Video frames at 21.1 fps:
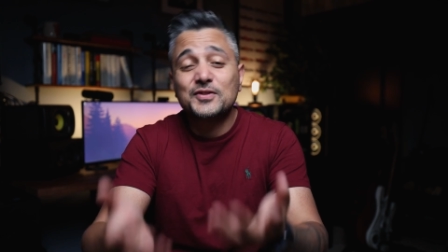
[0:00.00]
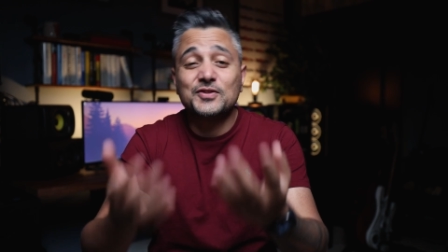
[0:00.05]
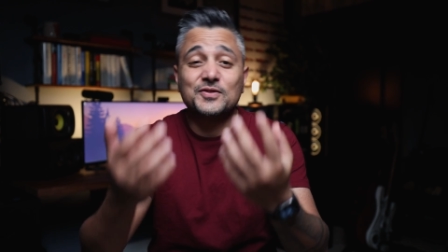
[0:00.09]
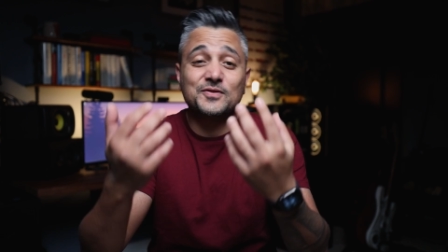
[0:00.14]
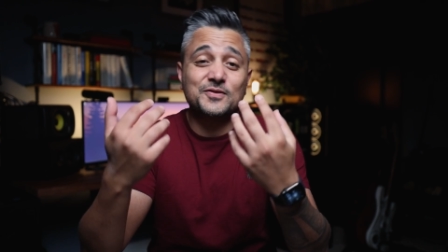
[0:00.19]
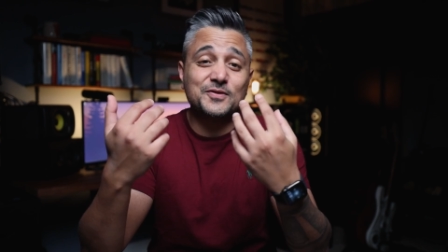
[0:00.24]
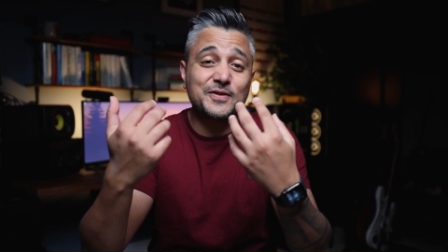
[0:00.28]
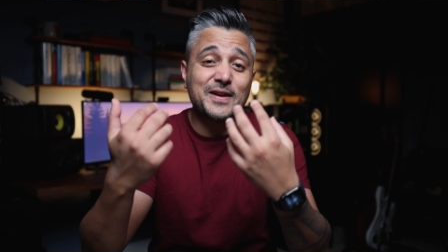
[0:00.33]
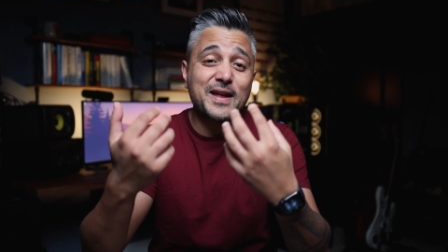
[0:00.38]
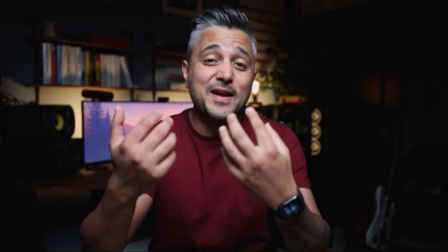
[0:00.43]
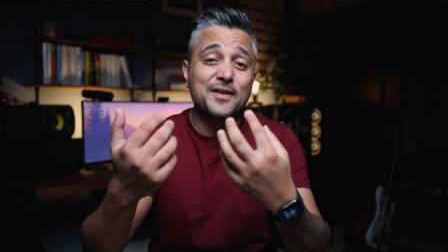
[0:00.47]
you
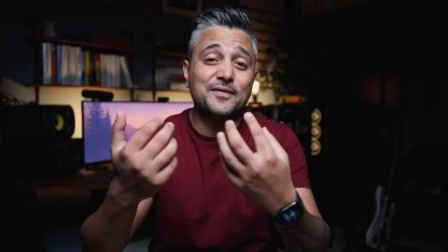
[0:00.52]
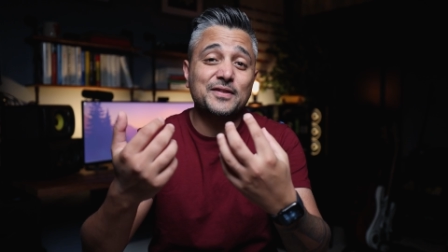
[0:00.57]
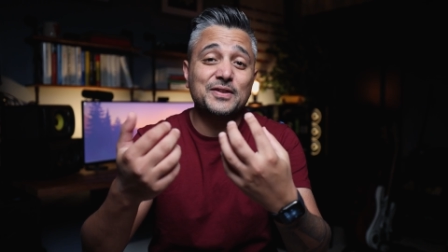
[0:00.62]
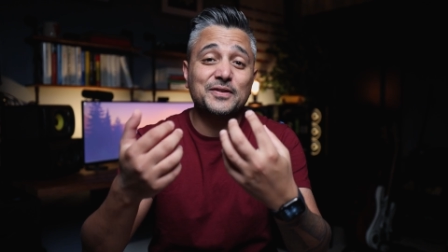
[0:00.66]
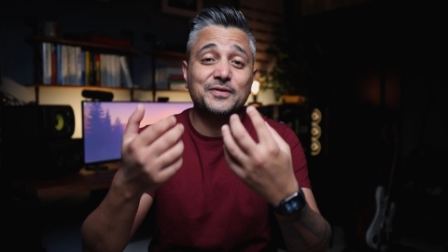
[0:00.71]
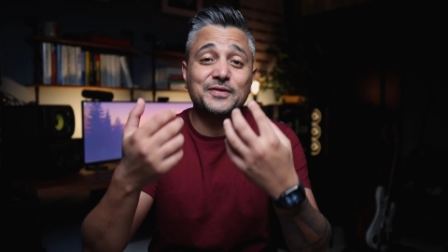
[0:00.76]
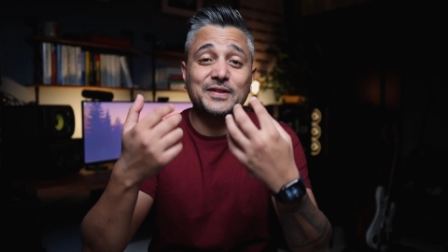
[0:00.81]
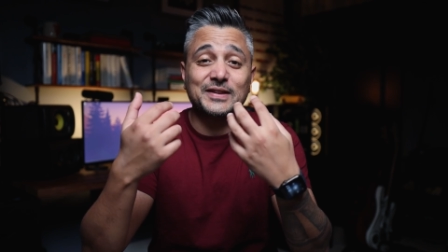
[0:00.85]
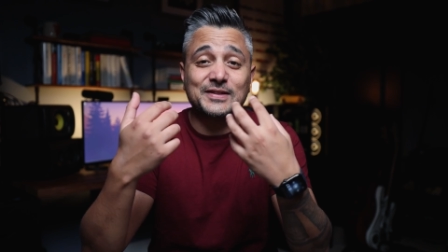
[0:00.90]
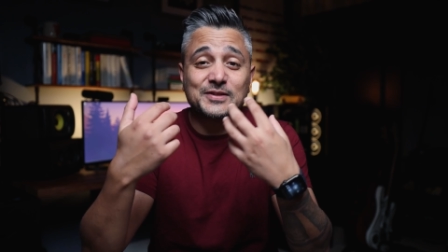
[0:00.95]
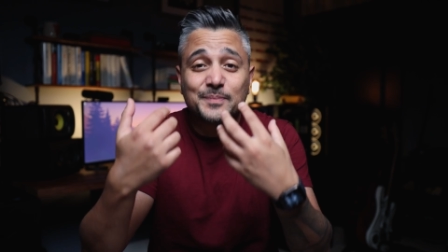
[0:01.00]
don't have
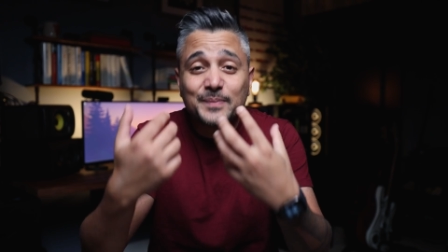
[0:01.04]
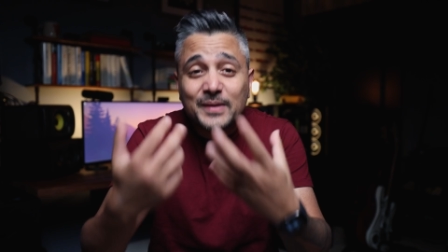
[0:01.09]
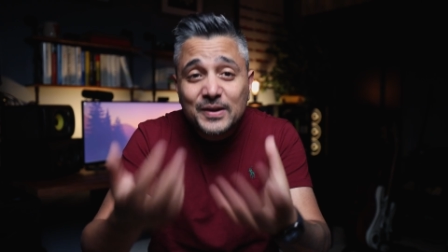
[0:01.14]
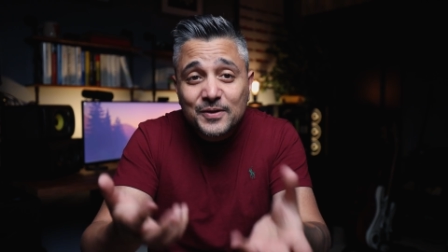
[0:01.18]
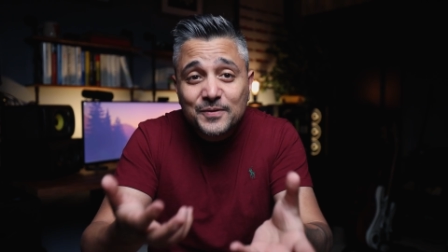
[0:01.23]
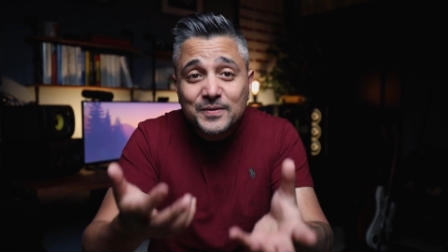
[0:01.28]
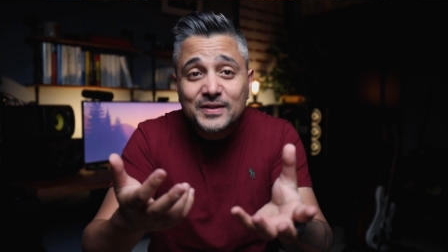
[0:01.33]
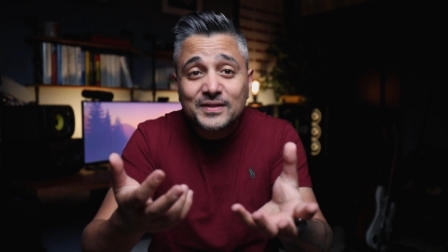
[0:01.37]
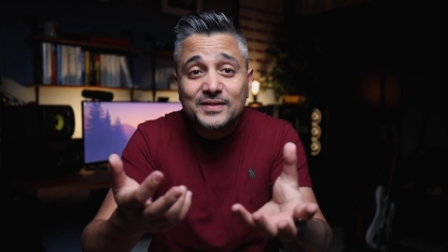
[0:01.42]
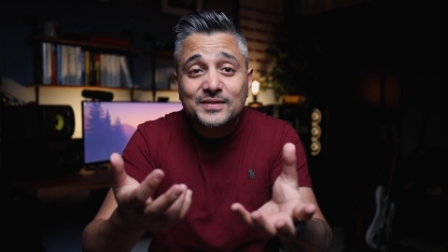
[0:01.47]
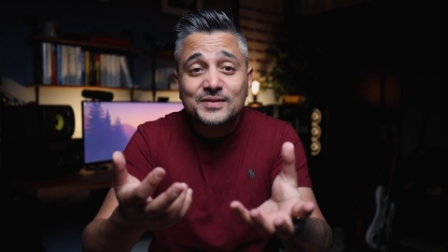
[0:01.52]
enough
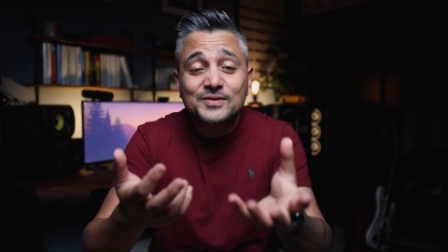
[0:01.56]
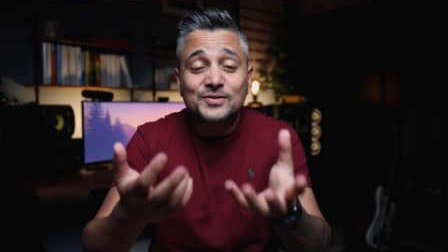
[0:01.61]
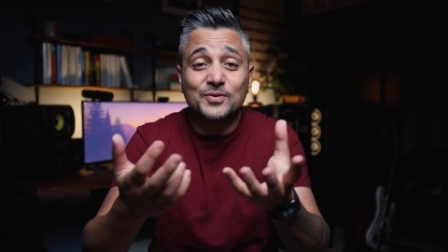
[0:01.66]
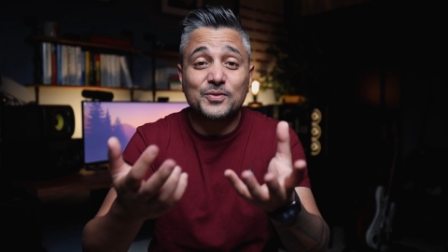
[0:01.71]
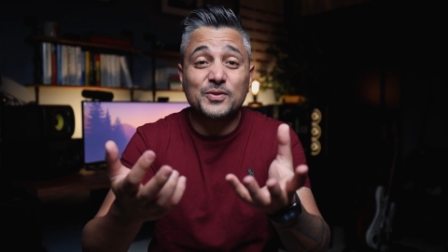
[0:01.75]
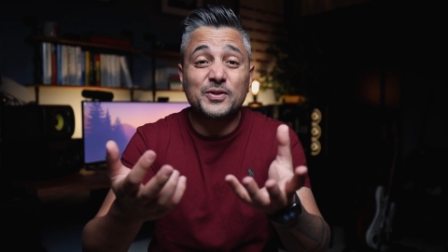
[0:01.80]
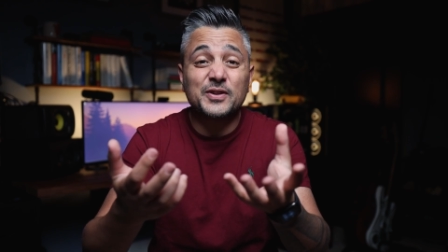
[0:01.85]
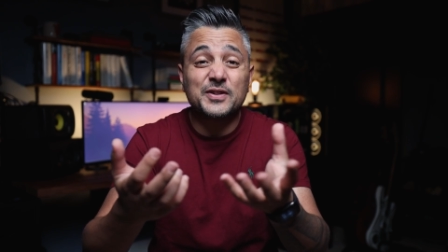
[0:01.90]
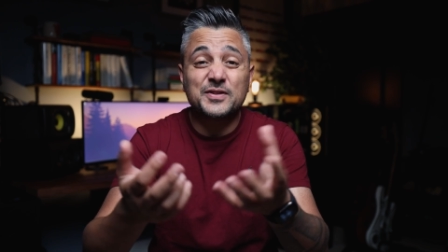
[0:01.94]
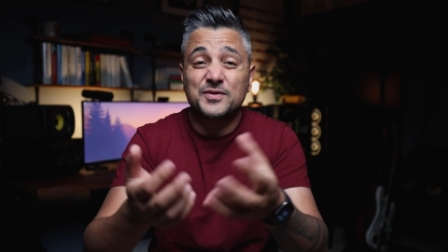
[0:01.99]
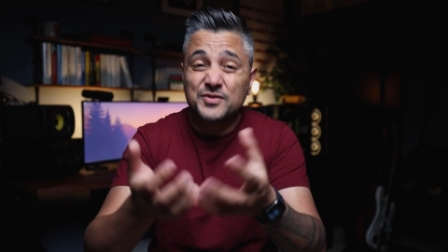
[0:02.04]
experience,
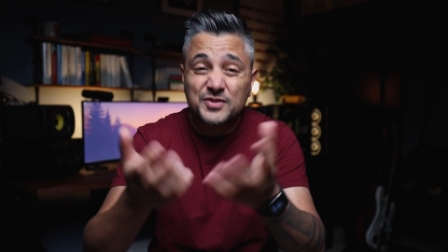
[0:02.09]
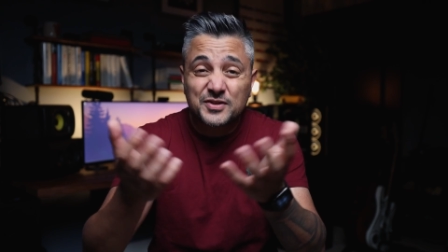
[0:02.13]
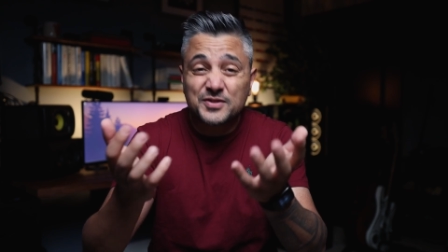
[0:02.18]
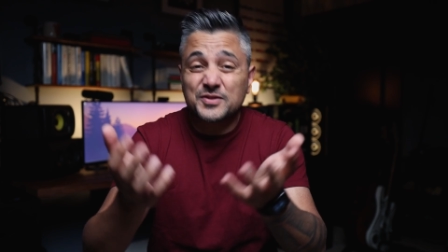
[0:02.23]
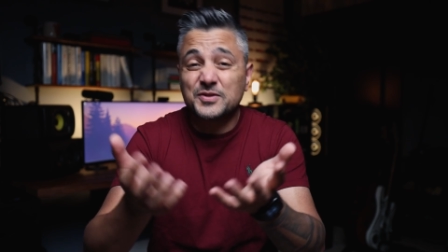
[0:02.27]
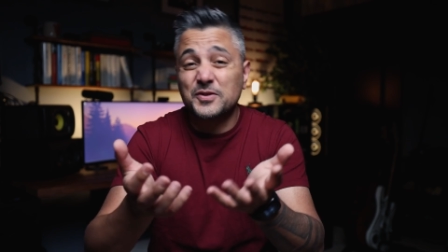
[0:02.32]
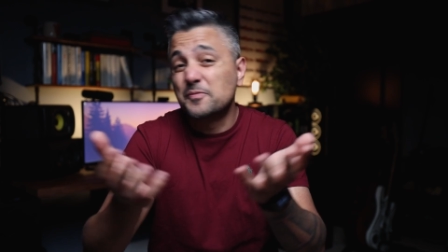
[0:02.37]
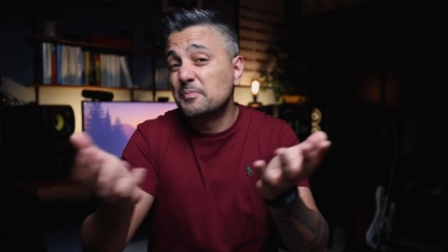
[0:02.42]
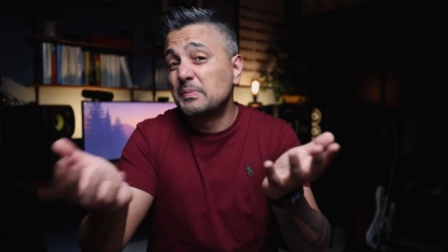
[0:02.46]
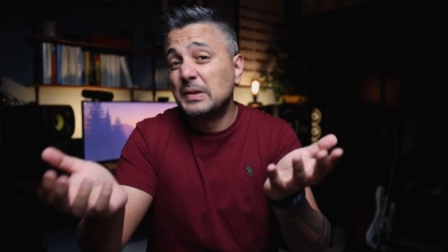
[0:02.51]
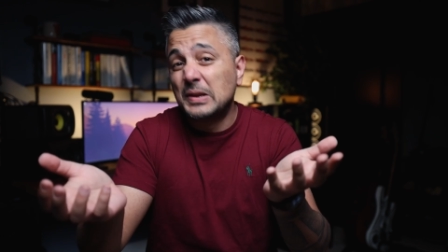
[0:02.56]
or you just
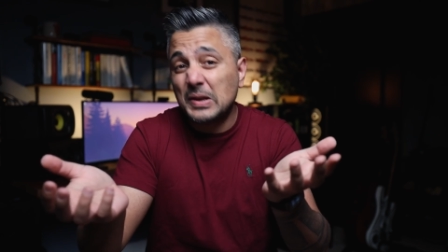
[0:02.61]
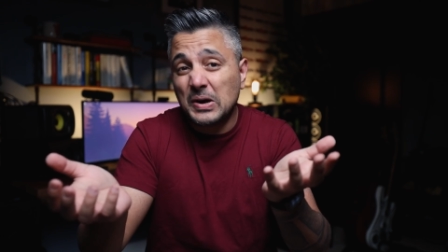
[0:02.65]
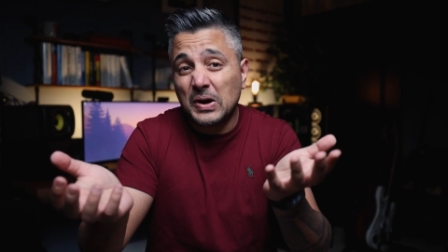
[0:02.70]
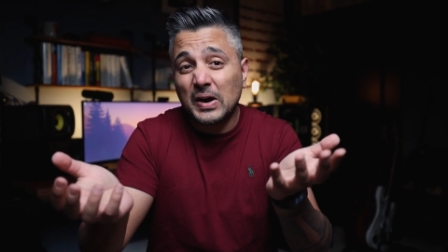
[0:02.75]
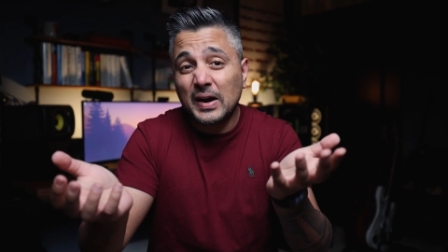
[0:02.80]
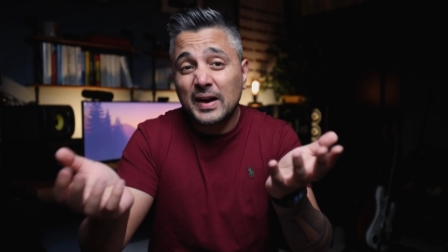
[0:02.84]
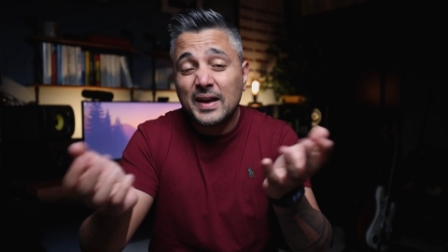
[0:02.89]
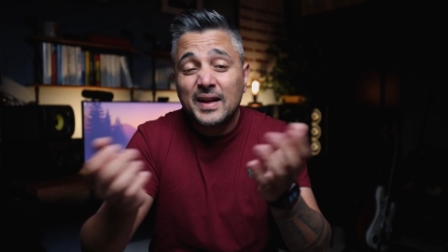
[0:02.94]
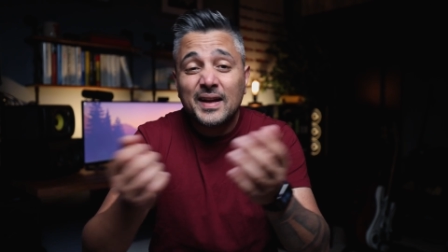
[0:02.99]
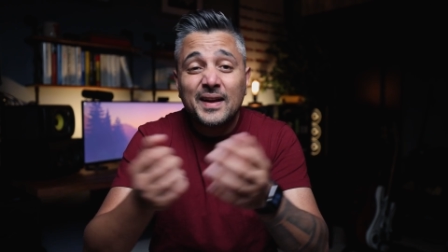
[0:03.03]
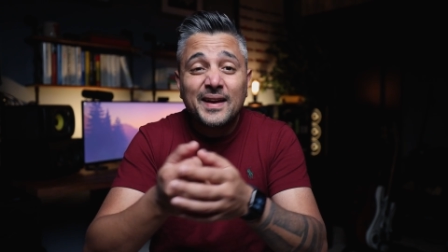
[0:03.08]
don't
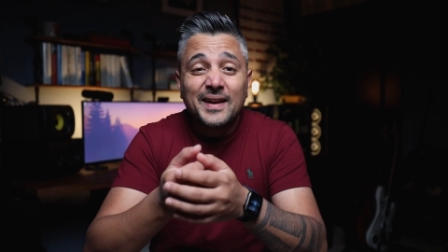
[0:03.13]
belong,